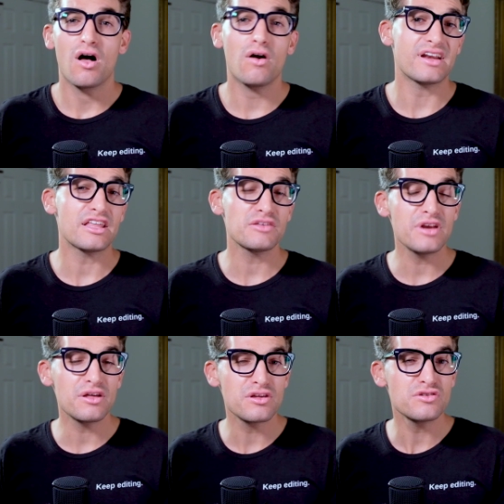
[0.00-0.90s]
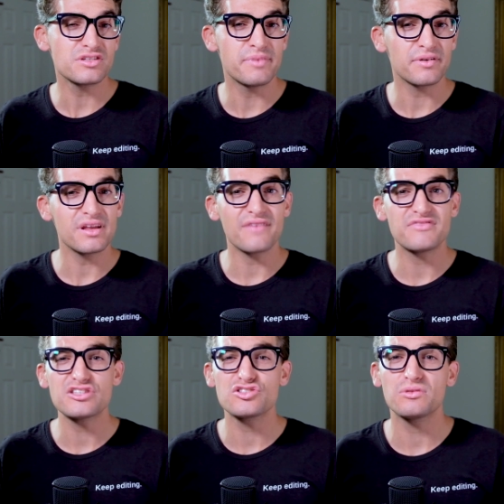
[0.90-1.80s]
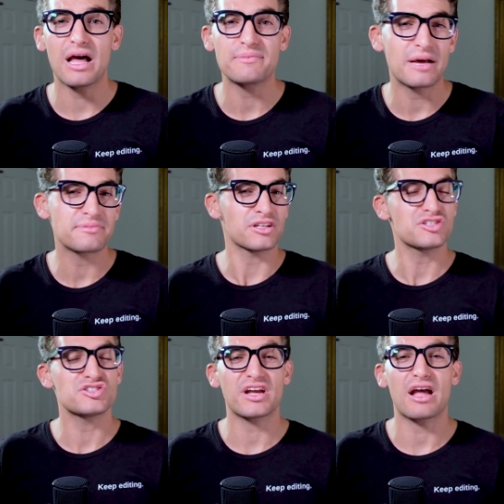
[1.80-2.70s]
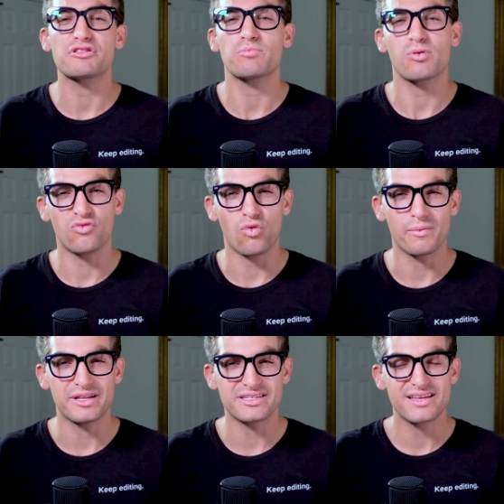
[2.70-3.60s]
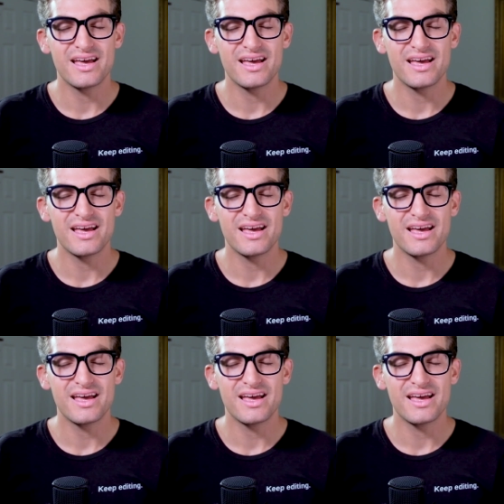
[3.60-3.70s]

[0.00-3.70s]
All right, now that we know the usability of these two laptops, let's check out the performance.